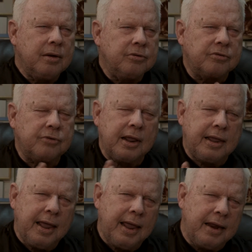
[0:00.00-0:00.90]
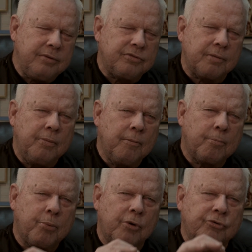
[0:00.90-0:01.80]
just in case the
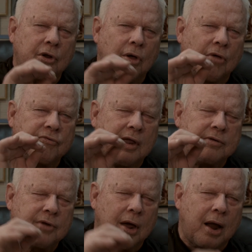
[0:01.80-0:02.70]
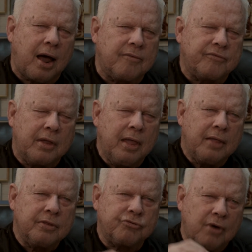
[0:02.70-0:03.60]
Persian Gulf gets cut off,
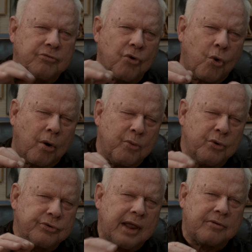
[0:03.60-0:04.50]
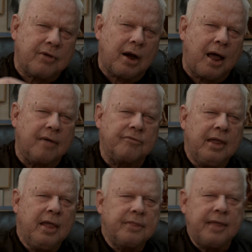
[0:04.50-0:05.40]
the Straits of Hormuz gets cut off,
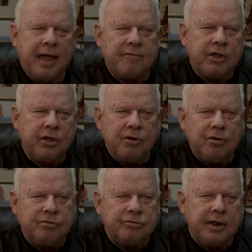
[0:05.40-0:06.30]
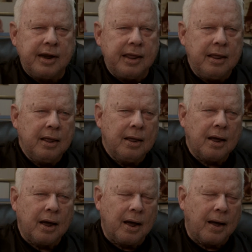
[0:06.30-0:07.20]
they have a huge city
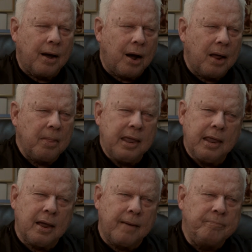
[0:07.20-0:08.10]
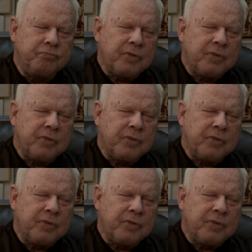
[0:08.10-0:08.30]
on the